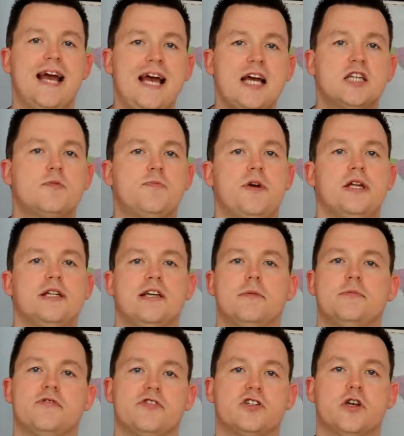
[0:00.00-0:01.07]
expert
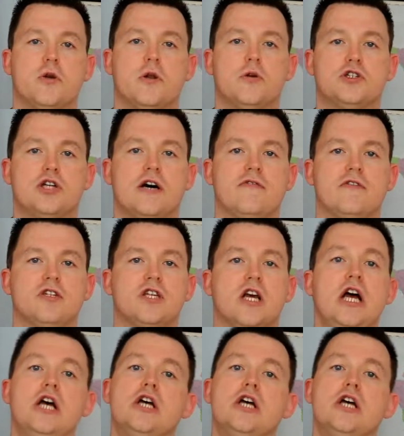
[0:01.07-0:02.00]
tips for solo travellers